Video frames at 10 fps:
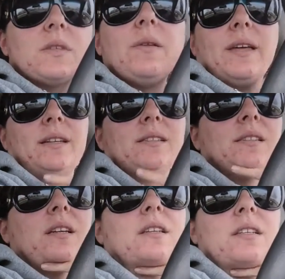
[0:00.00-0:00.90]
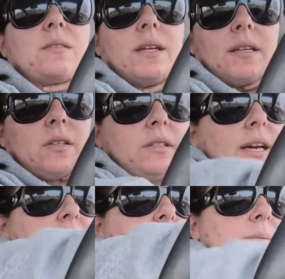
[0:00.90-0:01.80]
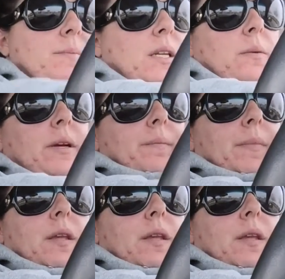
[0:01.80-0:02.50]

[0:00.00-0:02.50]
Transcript: Oh, that is not a cute angle, guys. Anyway.